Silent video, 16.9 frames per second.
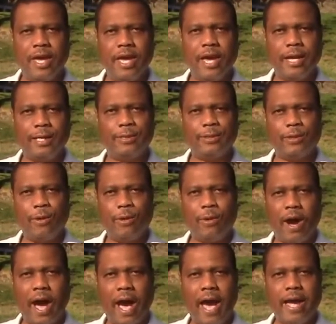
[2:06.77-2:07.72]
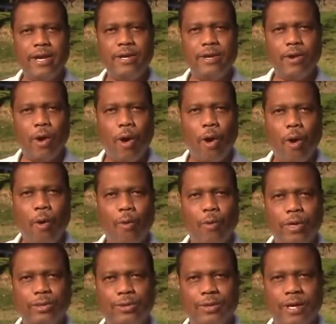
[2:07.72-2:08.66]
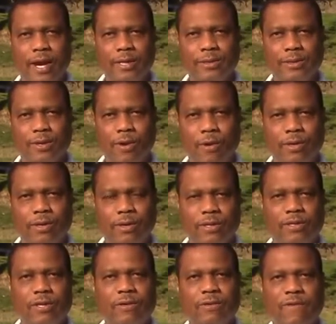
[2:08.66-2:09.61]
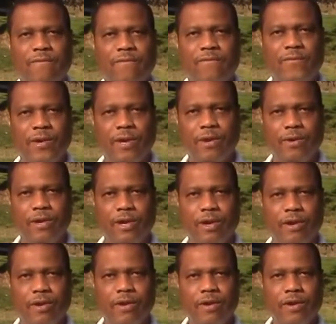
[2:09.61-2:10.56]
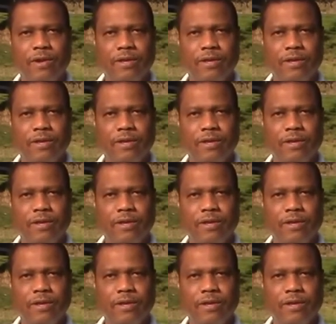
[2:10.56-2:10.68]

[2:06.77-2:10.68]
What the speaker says: And so I know what you guys are going to, there's a fear here.